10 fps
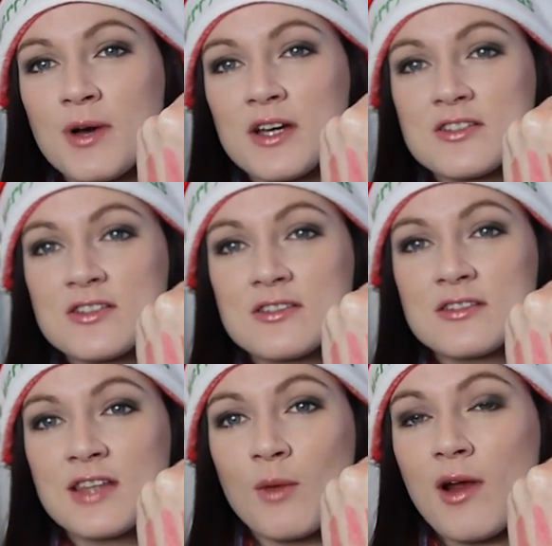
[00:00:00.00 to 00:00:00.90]
but
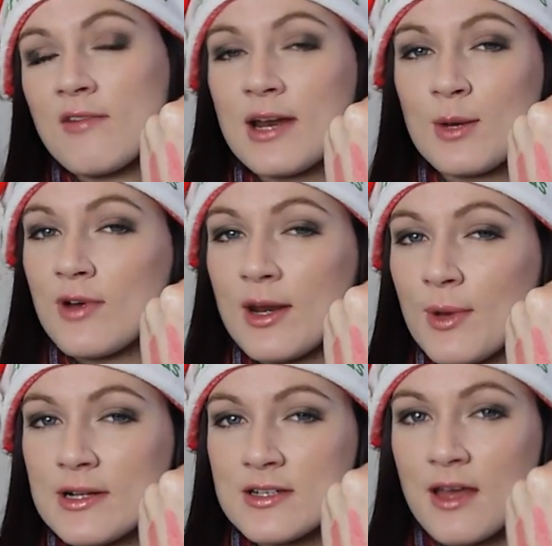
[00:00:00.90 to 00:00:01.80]
they work really, really
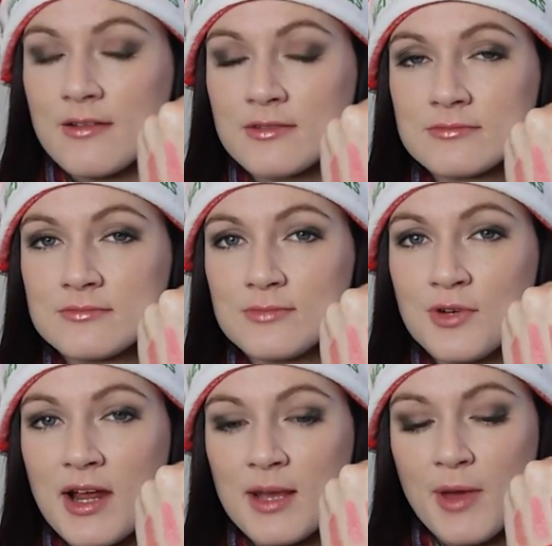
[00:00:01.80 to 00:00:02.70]
well together.
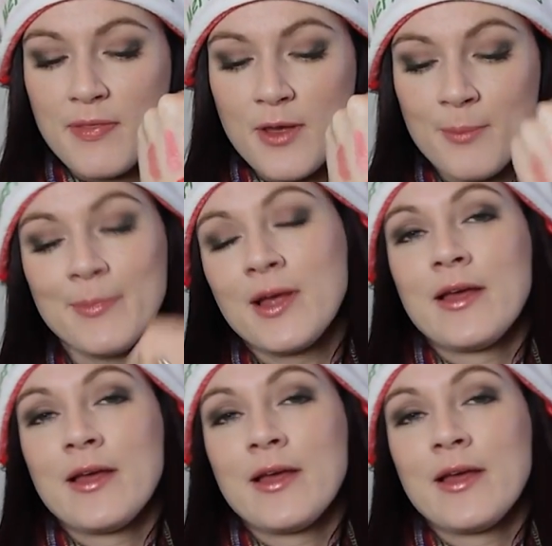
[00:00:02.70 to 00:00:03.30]
Would recommend them.